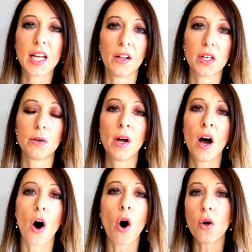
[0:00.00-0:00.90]
tell you.
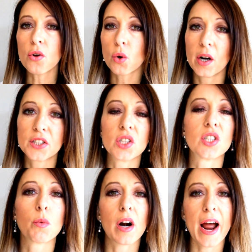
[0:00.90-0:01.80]
All the
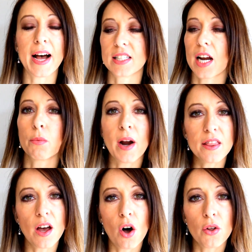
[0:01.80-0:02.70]
questions were asked. I
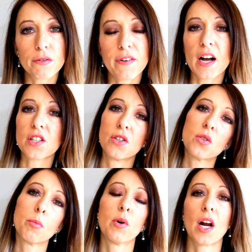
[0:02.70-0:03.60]
read all the Fox
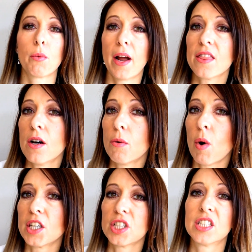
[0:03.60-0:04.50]
News report. I read the
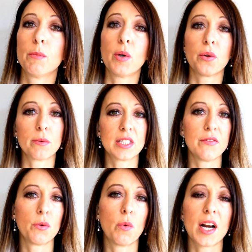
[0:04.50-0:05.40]
Washington Post. There was
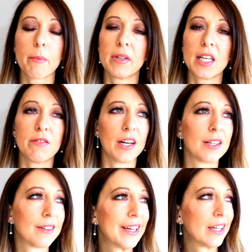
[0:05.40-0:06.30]
even one, I believe,
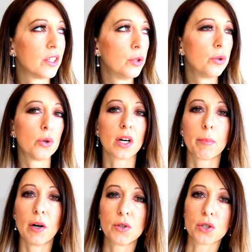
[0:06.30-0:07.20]
on New York
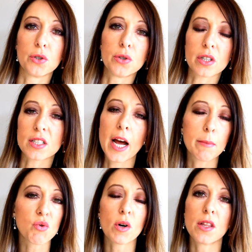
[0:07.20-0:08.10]
Post or New York
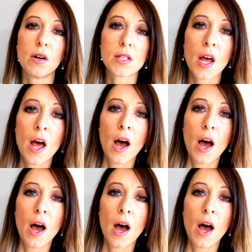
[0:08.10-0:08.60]
Times, one of those.